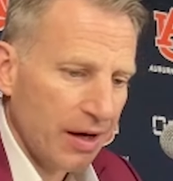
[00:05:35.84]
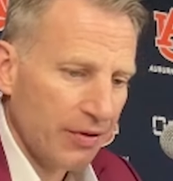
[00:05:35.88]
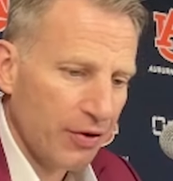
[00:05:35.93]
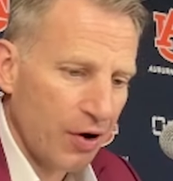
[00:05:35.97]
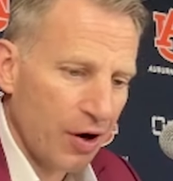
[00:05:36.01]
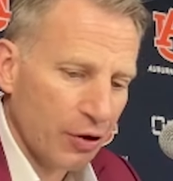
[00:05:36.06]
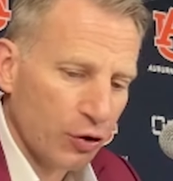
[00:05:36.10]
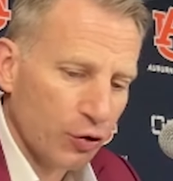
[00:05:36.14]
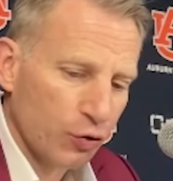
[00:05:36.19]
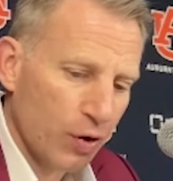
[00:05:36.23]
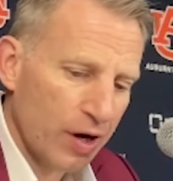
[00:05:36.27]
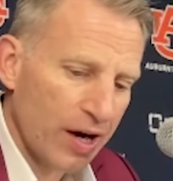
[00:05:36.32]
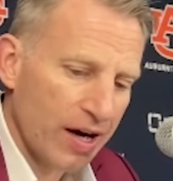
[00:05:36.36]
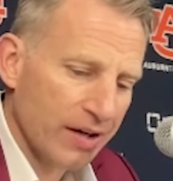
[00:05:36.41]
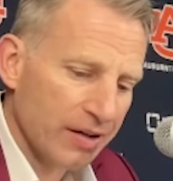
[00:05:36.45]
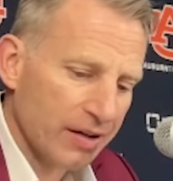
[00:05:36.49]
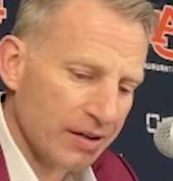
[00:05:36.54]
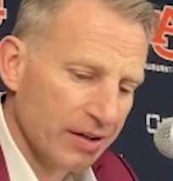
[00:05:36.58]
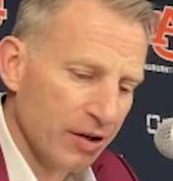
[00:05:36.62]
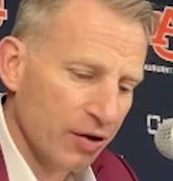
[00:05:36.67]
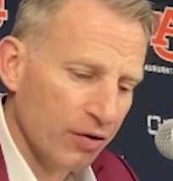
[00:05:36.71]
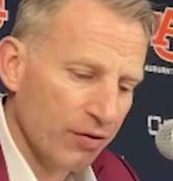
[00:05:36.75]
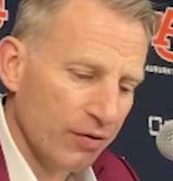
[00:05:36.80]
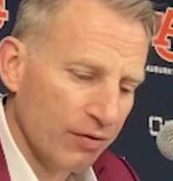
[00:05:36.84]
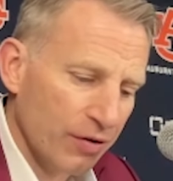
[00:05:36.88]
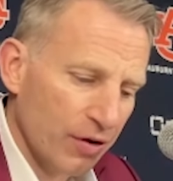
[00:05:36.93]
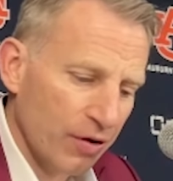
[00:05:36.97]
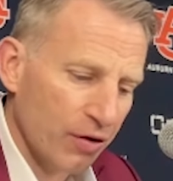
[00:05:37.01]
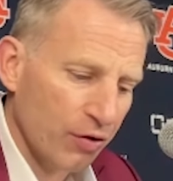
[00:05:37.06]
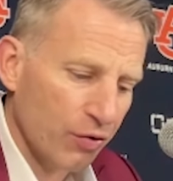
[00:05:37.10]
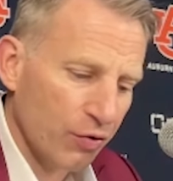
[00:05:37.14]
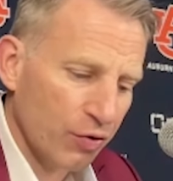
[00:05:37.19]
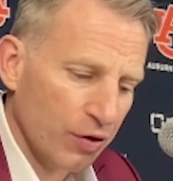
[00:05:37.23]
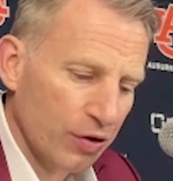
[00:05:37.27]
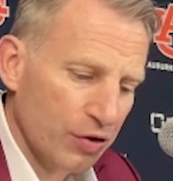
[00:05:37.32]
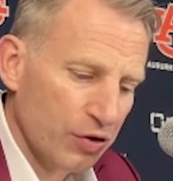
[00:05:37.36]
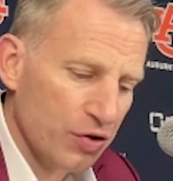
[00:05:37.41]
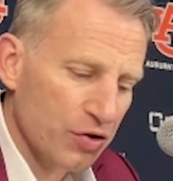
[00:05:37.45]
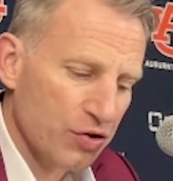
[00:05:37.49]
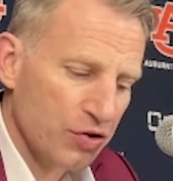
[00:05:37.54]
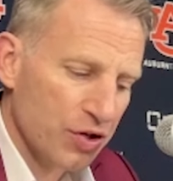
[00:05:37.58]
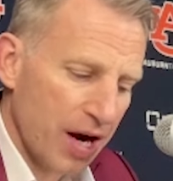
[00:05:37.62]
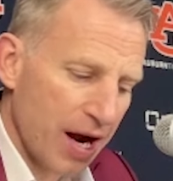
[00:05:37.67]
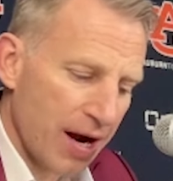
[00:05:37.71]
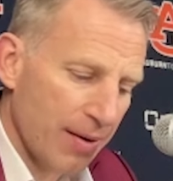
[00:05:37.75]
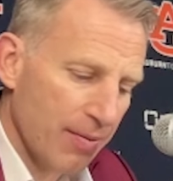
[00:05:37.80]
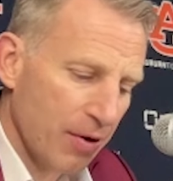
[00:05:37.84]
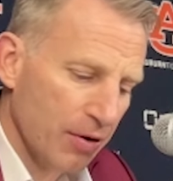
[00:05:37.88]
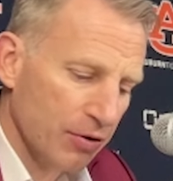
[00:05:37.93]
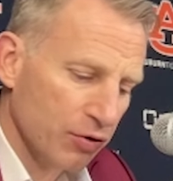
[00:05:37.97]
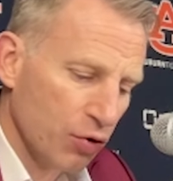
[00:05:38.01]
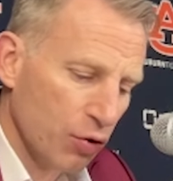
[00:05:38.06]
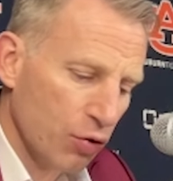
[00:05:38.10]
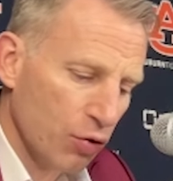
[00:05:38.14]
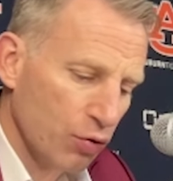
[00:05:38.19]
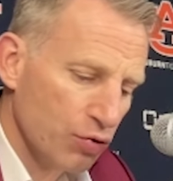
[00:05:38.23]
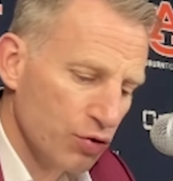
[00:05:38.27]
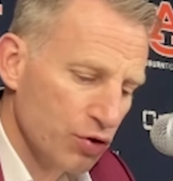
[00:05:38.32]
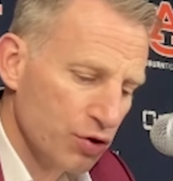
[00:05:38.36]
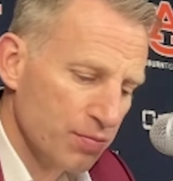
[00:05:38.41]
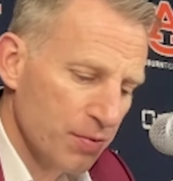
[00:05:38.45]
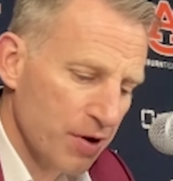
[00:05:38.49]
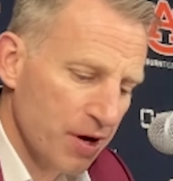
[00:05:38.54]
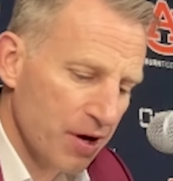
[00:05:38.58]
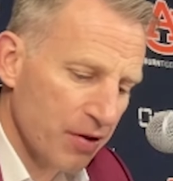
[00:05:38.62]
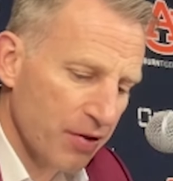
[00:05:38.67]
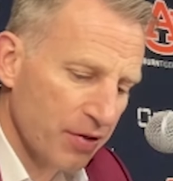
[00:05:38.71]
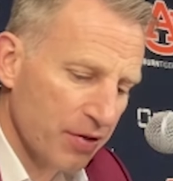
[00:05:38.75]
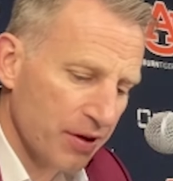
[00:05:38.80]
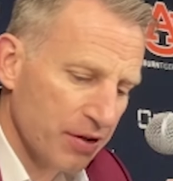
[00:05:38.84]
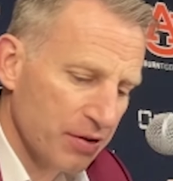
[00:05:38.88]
Thought Grant did a, a really good job on Tolu Smith.